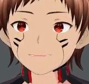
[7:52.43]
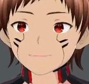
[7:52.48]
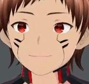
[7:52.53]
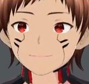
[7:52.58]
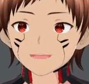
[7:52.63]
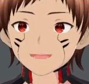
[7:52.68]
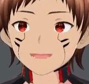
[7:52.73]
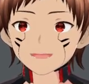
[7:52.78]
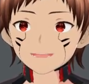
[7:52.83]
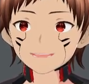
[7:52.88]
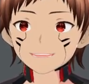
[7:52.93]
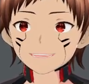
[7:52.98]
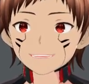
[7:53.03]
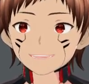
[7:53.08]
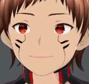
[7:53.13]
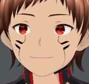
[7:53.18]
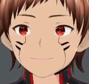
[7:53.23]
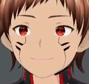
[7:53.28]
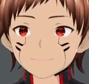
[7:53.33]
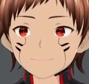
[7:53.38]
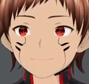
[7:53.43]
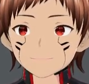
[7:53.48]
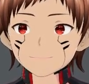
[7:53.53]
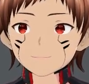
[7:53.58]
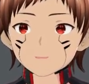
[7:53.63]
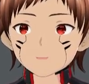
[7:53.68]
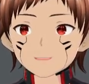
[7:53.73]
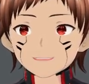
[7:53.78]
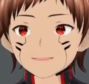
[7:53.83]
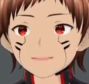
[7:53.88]
Okay.
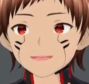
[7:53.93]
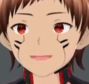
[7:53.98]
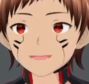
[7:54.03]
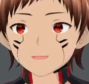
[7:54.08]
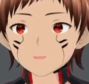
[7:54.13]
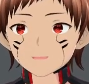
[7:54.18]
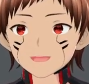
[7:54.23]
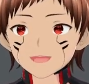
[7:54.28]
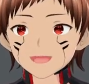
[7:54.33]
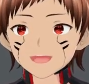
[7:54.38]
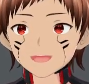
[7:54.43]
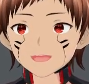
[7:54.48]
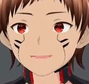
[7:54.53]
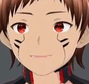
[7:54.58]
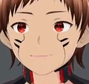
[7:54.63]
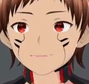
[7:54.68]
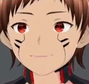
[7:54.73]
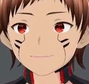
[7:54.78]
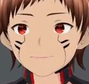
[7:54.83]
War gear options.